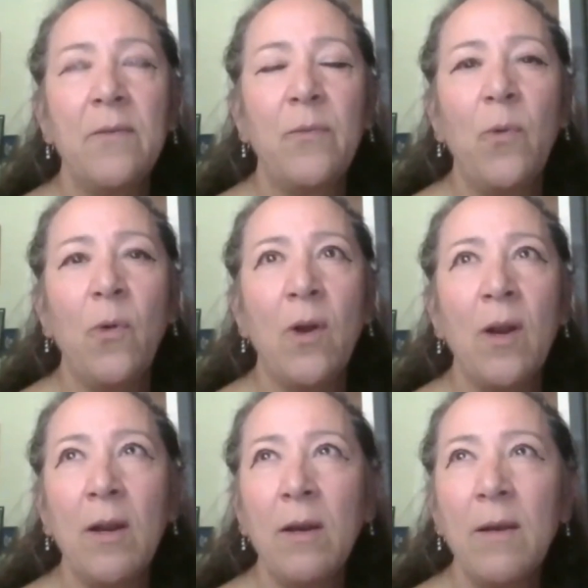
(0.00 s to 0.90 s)

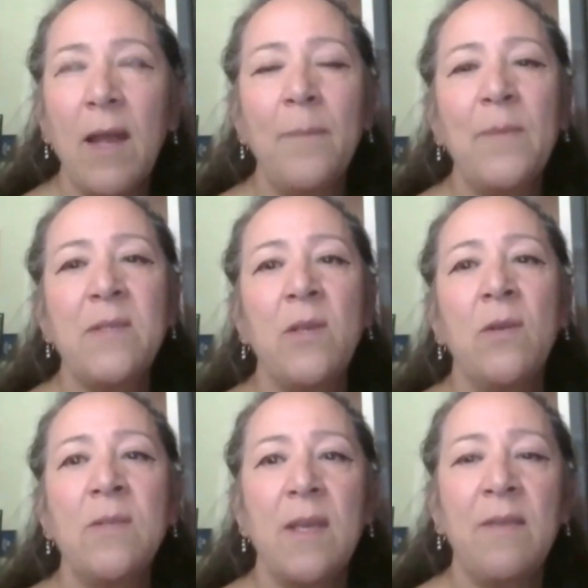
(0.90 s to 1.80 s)
4
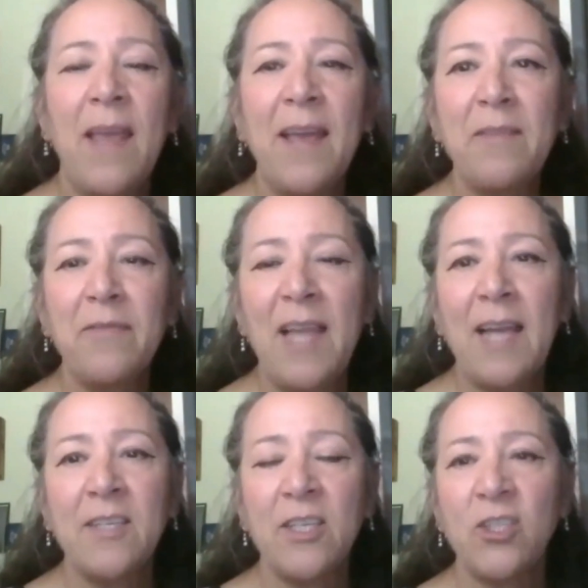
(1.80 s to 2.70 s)
episodes of
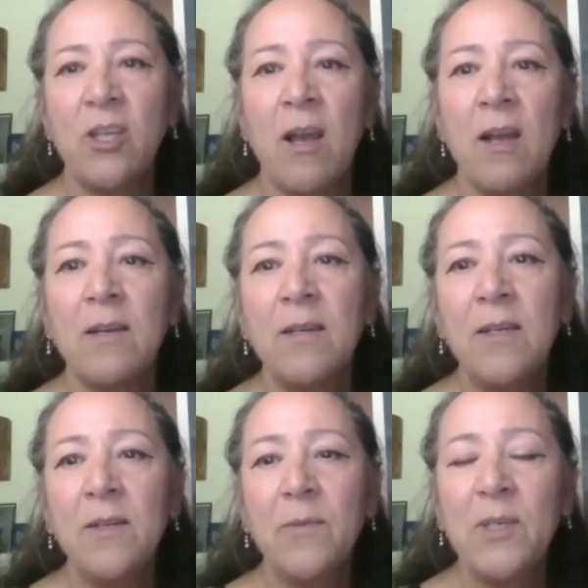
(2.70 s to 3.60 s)
anaphylactic shock,
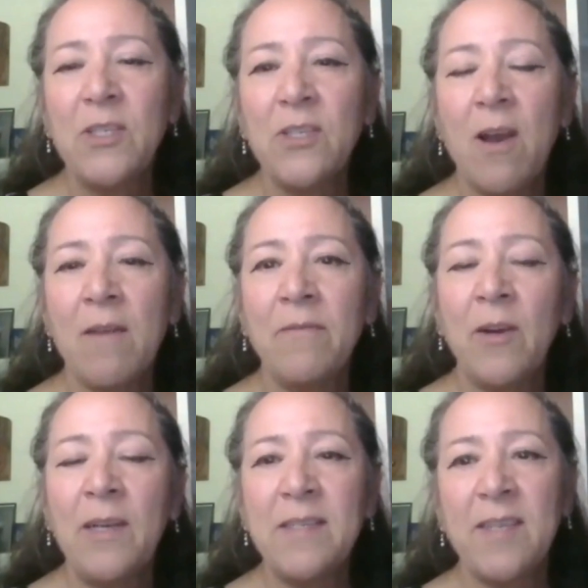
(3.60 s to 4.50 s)
which are
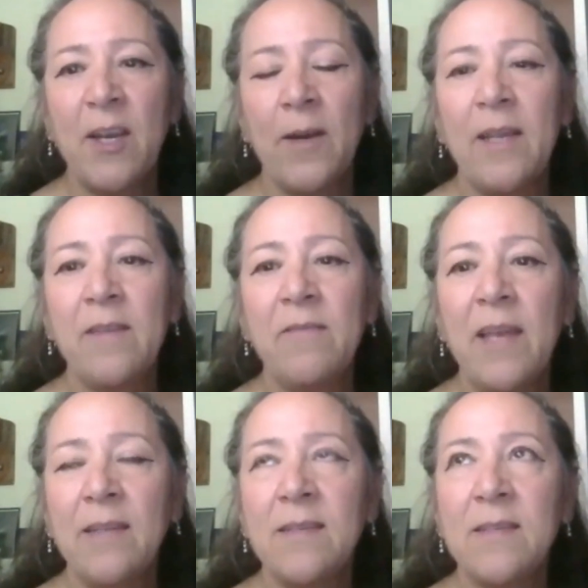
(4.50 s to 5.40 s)
very scary
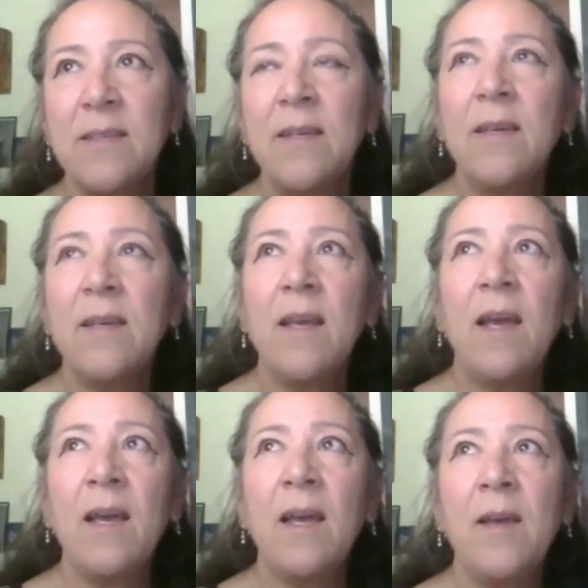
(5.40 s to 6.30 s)
events.
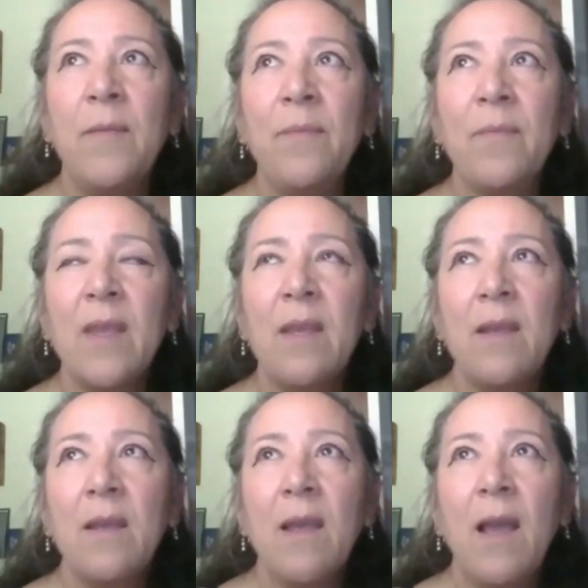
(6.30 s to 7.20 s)

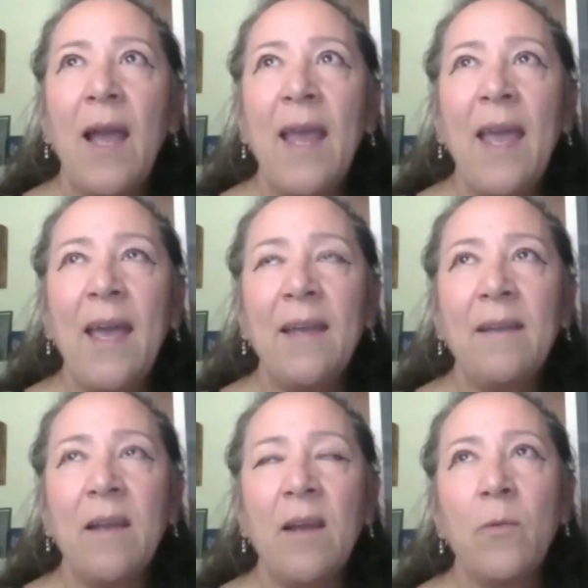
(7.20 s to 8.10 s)
I
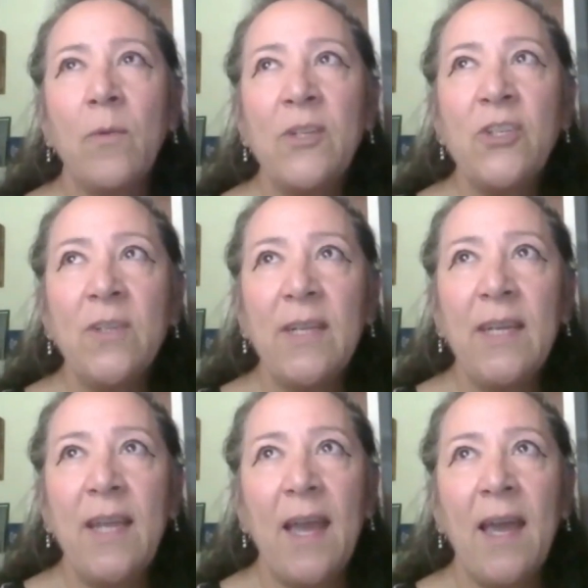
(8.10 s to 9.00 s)
had
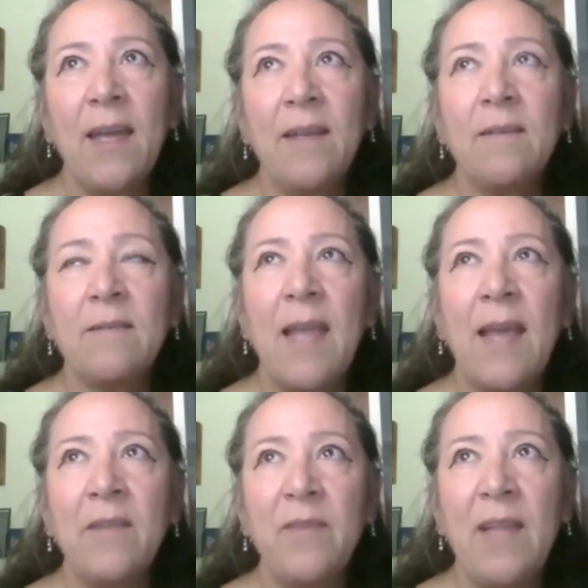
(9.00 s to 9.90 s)
originally had
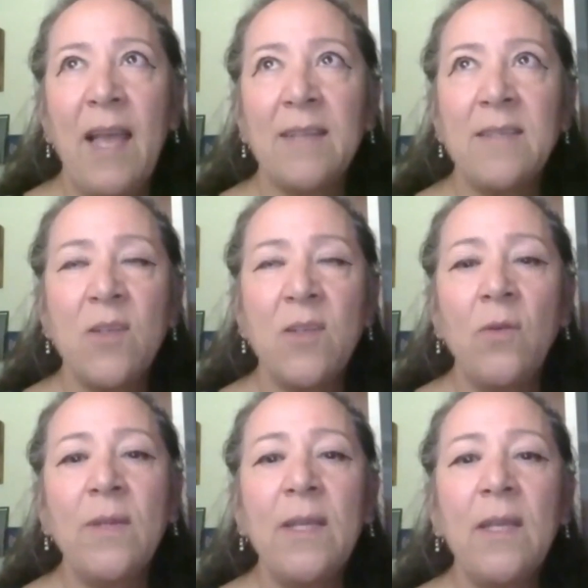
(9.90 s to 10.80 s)
anaphylaxis
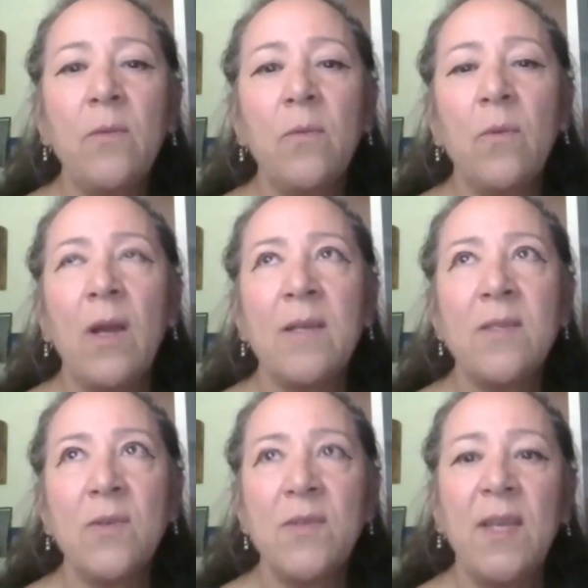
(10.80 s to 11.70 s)
only
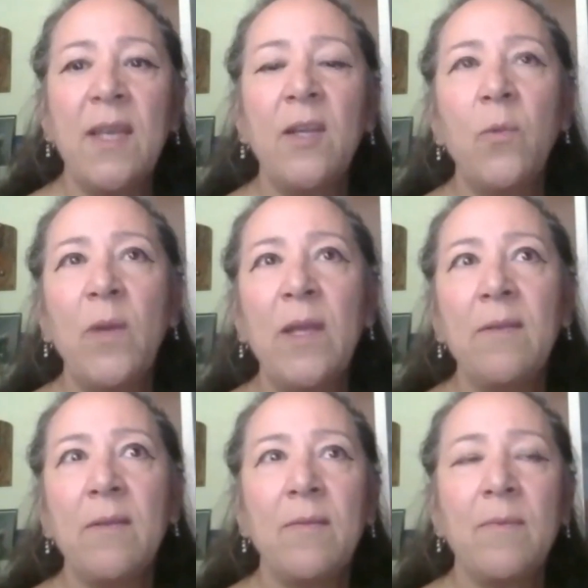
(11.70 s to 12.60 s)
associated
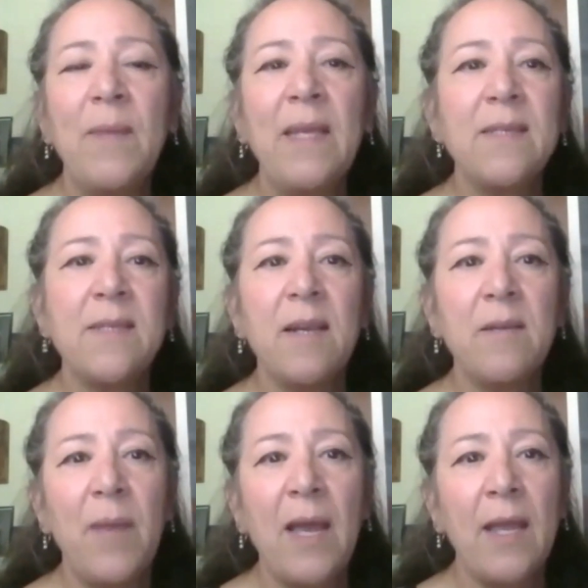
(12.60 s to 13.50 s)
with being stung
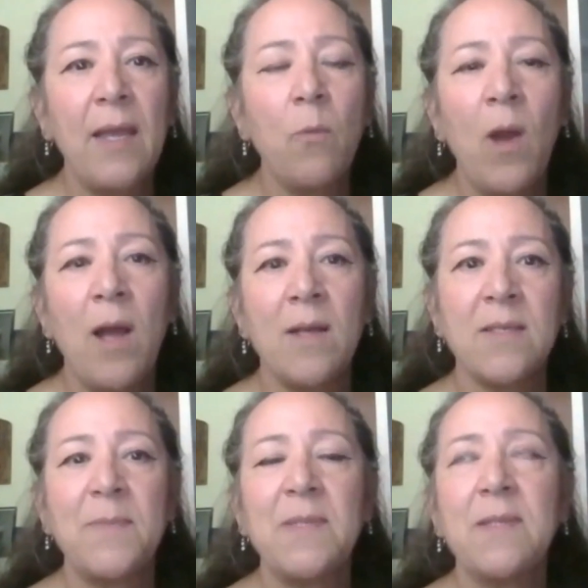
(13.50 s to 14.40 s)
by
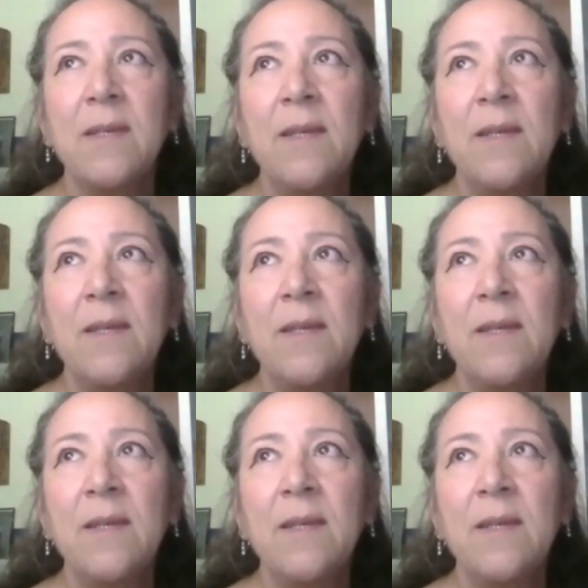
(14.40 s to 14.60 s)
wasps,